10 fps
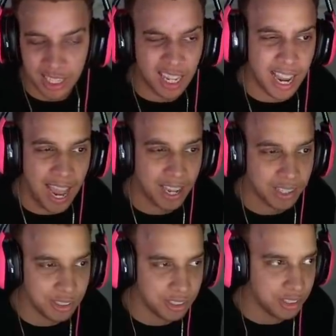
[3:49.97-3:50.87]
a lot of
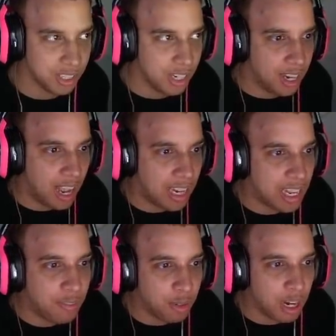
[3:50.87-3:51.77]
hackers? I
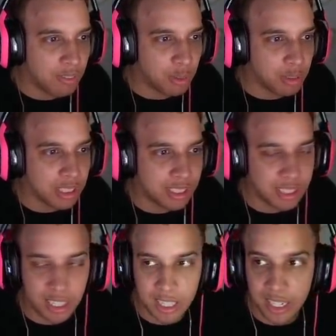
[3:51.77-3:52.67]
never ever really
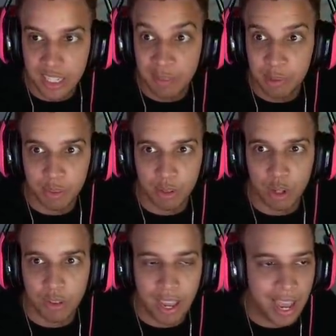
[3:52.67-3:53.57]
see any clips of a,
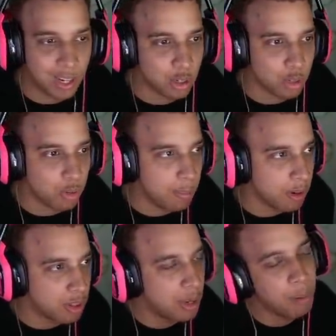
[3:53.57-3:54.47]
of a hacker on
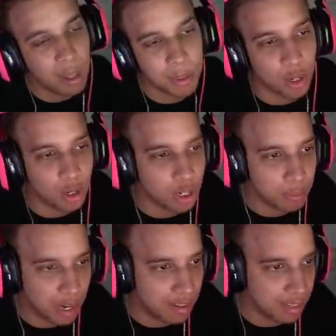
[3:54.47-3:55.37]
Rebirth. They probably
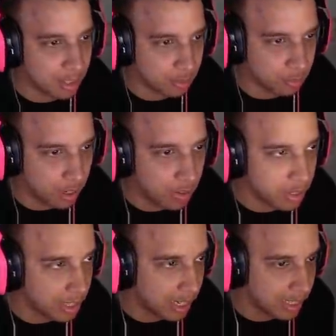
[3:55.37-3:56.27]
are, but I, it's
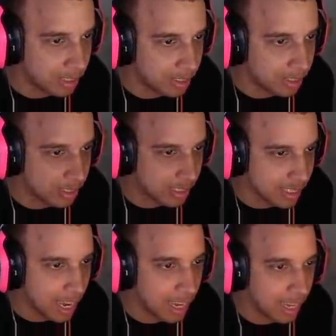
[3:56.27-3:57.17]
very like
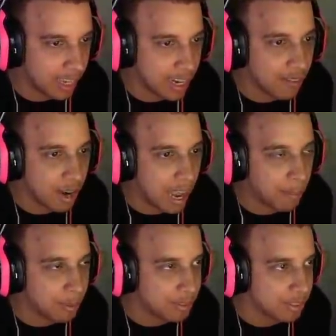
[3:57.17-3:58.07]
just not, it never
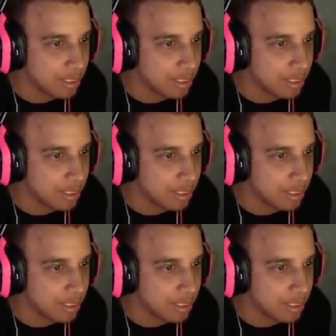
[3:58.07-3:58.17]
happens,